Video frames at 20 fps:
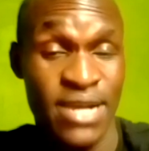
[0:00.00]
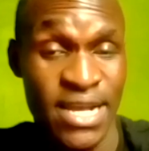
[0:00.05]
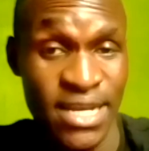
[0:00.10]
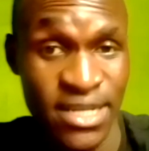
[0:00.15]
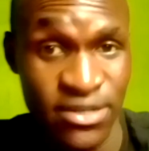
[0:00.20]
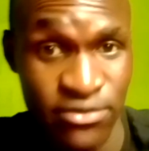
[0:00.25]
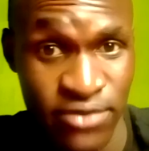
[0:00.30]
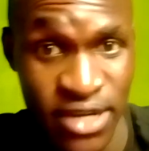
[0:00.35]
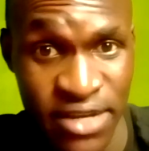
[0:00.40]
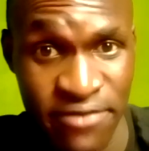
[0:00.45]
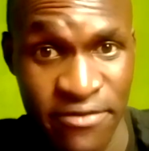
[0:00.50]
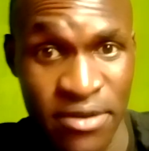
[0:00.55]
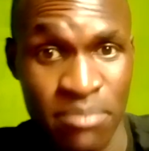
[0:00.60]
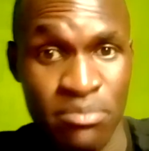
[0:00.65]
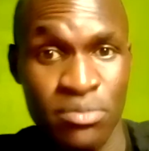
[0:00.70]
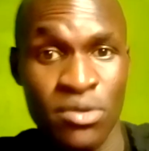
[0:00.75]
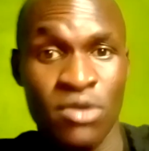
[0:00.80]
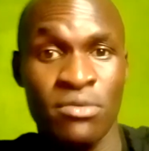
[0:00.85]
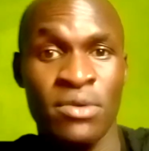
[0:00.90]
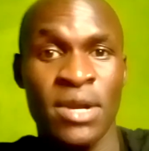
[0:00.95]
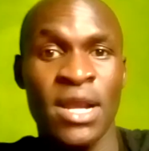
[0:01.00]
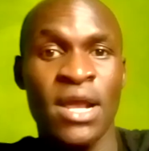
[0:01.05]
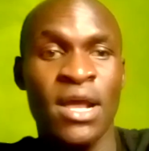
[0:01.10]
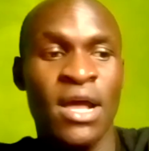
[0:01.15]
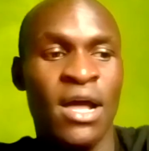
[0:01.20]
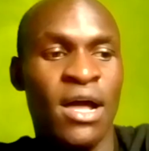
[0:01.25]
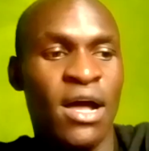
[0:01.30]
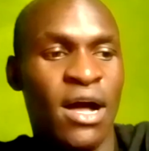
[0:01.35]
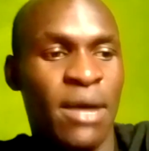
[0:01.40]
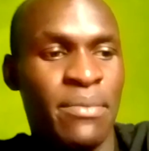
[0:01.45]
like
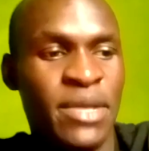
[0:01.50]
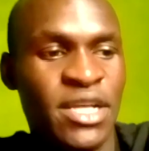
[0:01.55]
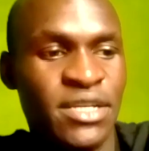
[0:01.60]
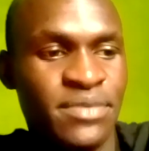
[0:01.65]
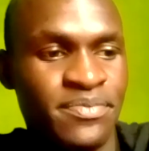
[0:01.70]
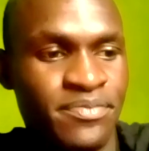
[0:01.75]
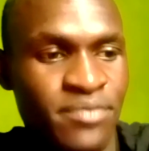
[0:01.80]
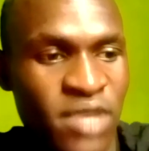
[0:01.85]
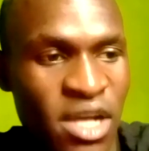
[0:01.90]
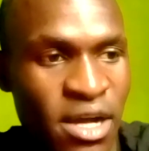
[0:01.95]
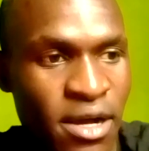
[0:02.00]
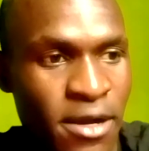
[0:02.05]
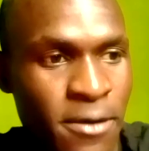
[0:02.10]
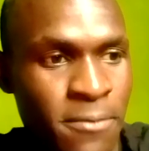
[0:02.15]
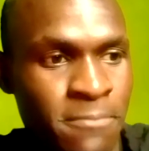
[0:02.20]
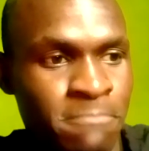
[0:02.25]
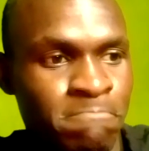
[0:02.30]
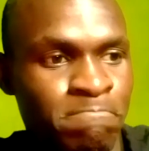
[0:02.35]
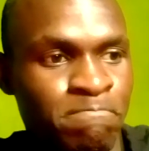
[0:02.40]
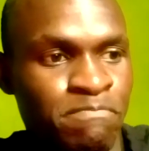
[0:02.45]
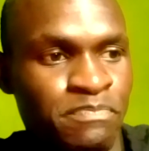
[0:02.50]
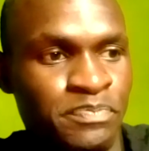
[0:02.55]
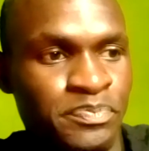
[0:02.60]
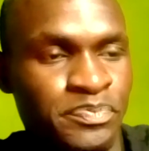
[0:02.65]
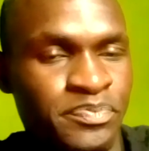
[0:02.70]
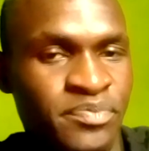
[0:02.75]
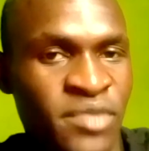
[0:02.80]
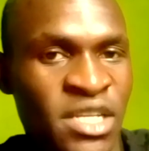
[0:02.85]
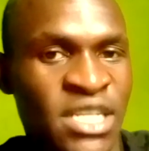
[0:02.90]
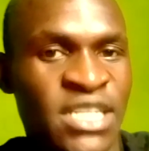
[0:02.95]
I mean.
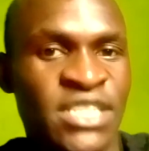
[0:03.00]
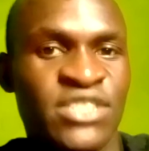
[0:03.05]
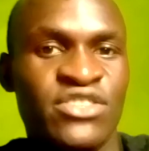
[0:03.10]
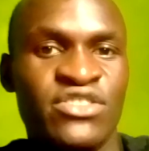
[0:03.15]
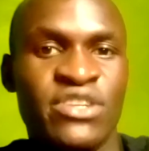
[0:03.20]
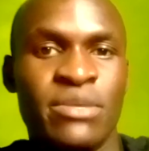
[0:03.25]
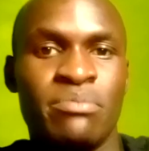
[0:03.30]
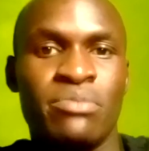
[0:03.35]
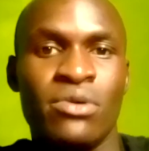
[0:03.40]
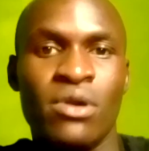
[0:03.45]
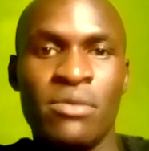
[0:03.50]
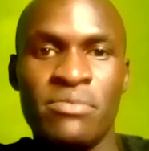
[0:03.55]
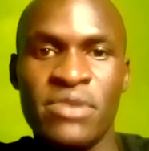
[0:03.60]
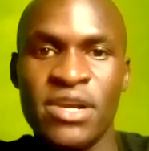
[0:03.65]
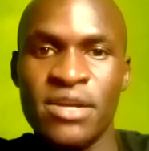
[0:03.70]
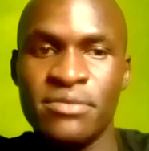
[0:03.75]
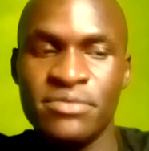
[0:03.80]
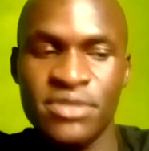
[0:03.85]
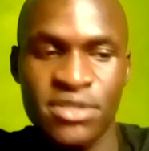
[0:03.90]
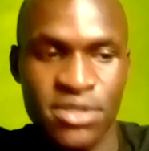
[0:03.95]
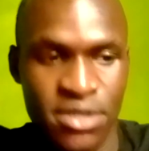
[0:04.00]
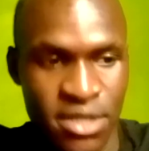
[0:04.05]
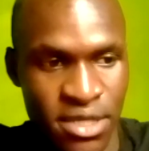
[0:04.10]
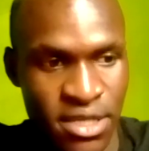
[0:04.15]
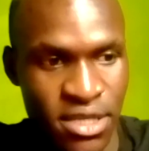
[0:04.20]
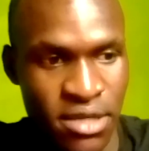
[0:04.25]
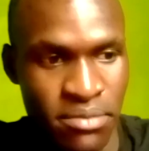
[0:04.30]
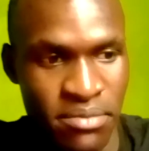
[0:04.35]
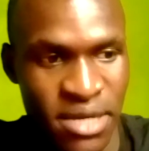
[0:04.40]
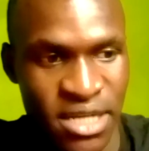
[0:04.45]
Kidney problems.
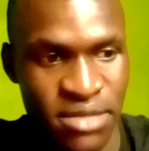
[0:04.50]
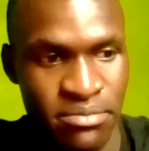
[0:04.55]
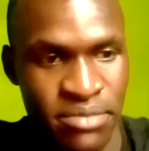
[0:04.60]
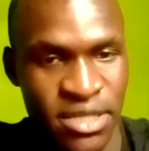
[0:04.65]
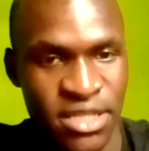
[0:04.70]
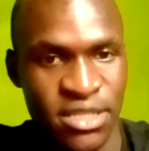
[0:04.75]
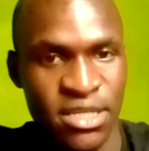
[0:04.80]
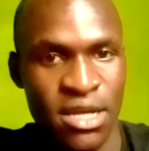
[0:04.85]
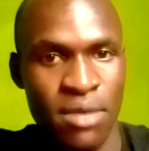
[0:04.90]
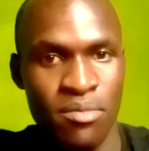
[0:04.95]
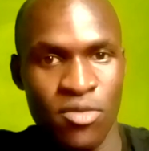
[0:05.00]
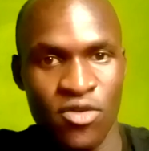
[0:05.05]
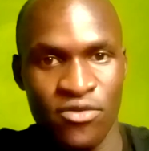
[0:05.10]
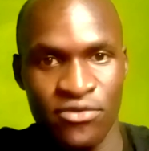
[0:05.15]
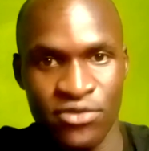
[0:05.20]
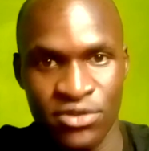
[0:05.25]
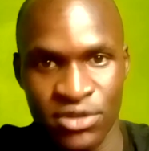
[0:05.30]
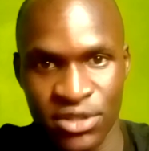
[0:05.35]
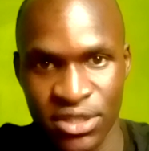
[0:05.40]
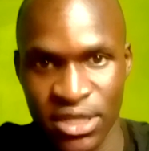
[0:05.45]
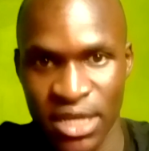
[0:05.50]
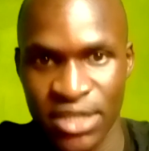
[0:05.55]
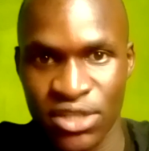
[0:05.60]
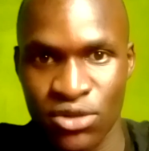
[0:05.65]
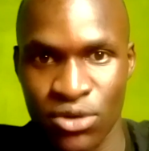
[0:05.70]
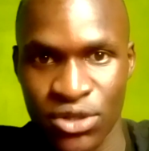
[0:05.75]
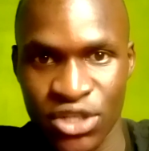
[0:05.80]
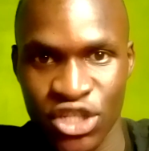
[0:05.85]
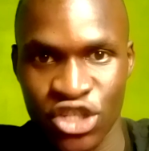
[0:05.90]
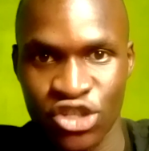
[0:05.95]
There might be some of
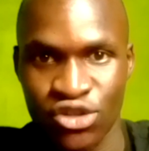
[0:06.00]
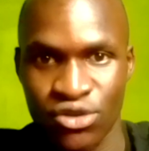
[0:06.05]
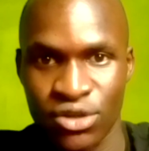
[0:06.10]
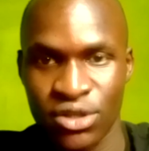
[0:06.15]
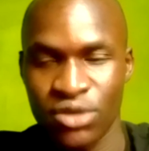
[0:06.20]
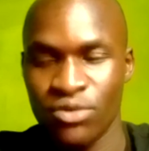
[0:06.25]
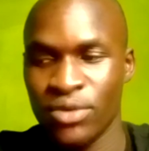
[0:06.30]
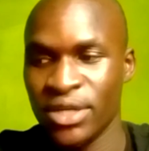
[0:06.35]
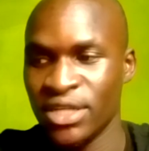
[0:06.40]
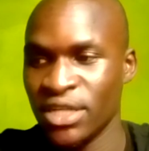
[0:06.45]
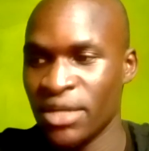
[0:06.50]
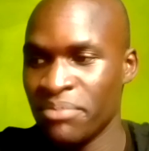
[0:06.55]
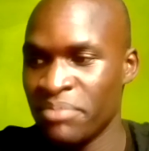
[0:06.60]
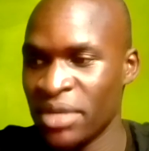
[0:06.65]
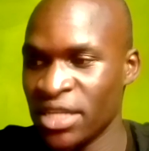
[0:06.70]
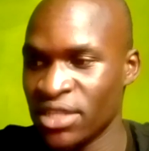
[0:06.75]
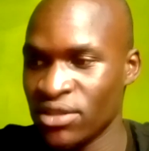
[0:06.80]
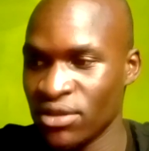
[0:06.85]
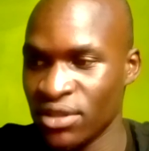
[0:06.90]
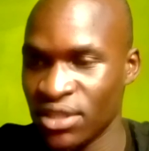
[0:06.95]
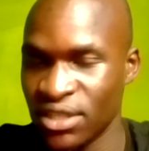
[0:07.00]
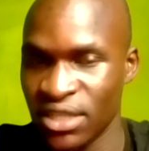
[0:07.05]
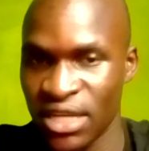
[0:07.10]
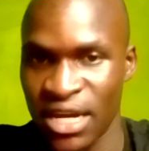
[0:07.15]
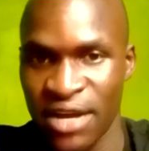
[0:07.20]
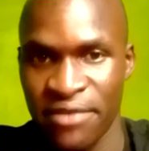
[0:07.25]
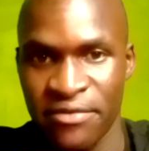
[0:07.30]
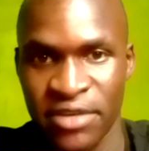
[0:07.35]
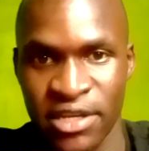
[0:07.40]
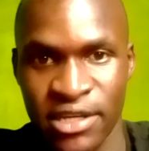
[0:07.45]
such condition when a person is
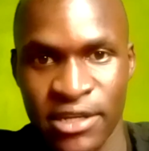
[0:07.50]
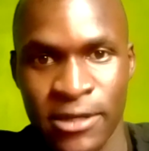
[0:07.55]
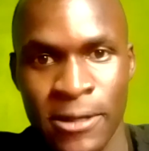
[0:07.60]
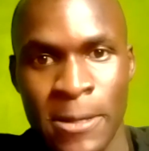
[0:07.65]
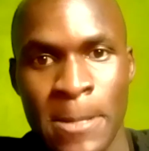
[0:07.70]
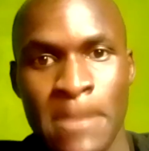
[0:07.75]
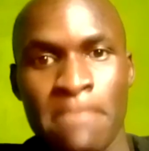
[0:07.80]
having